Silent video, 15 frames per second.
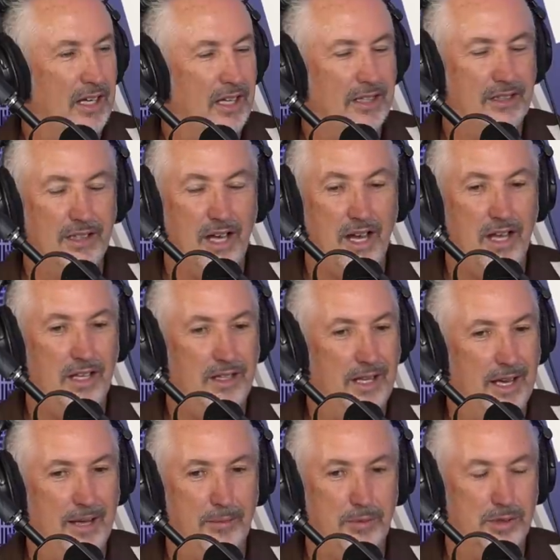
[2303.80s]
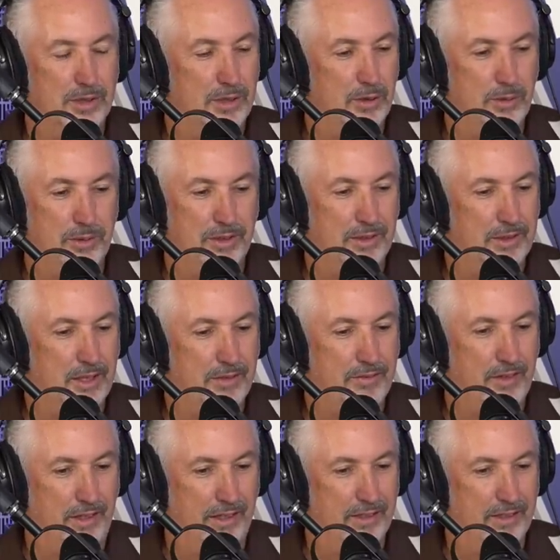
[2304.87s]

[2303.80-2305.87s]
I absolutely love it.